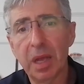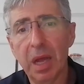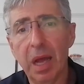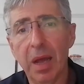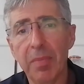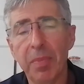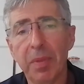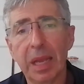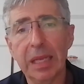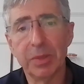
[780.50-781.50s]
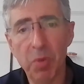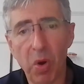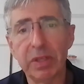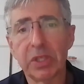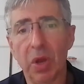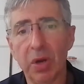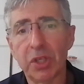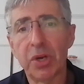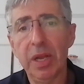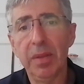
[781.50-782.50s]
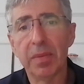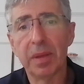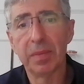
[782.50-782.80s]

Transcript: It's more of a solitary